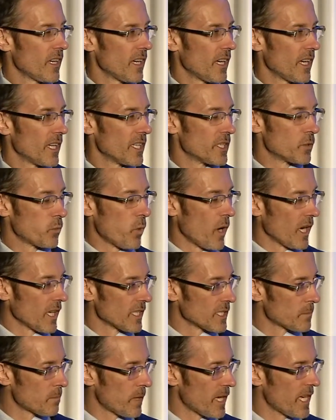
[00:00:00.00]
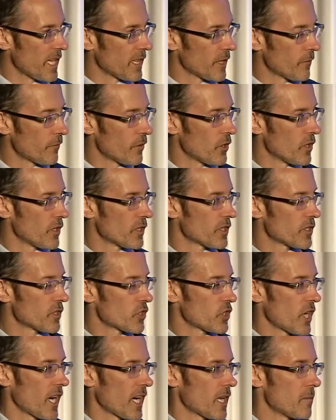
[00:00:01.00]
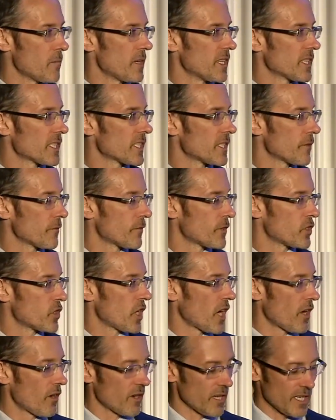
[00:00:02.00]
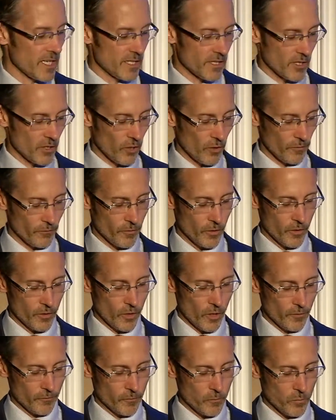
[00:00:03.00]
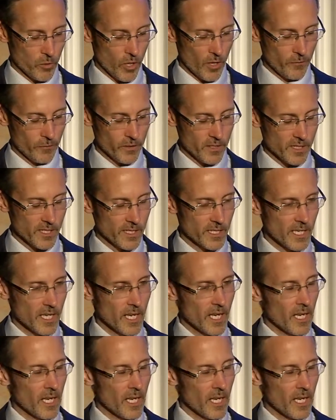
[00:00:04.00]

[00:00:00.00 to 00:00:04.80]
As well as being the first Shadow Minister for charities and not-for-profits,